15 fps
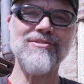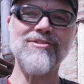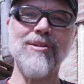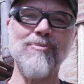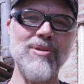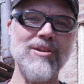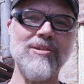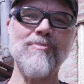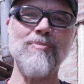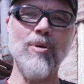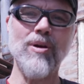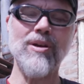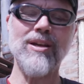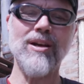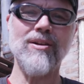or something you'd
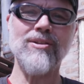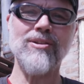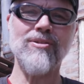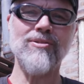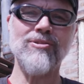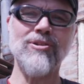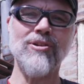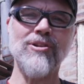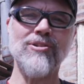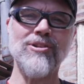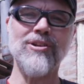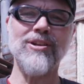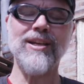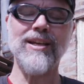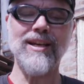cook a
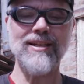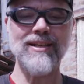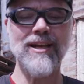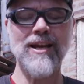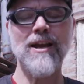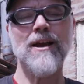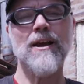turkey in.